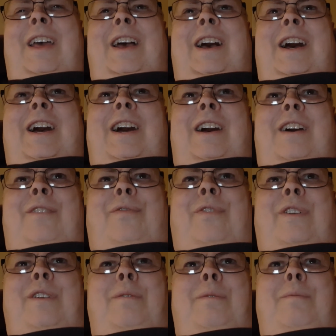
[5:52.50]
Uh, a
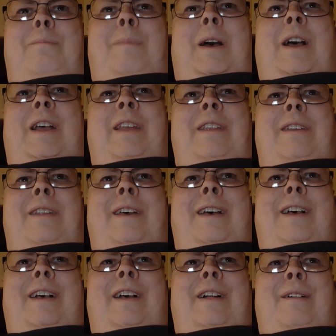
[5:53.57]
friend of mine
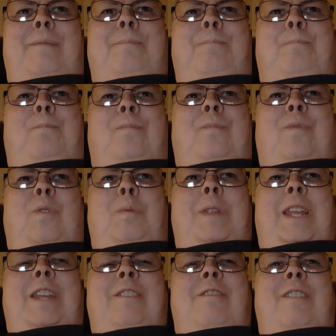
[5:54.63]
uh, from
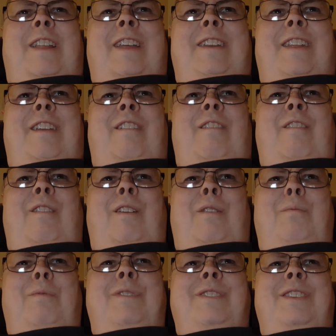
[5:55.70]
the internet here
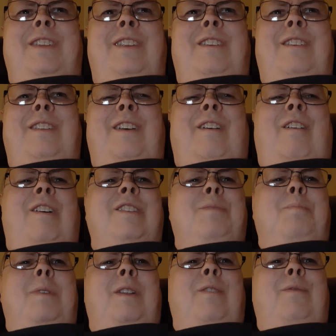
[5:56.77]
was in
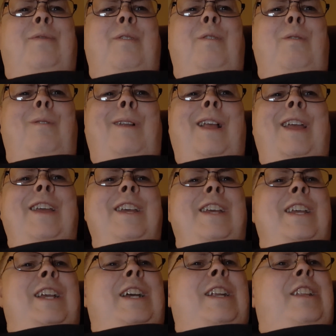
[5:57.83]
hospital for
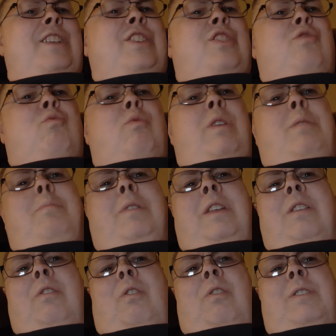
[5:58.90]
an extremely
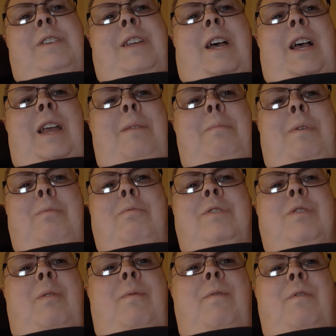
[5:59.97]
long time. It was
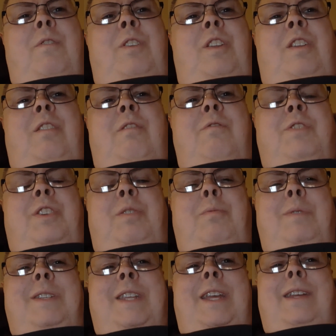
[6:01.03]
over a year she
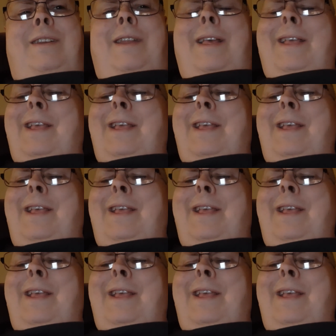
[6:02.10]
was in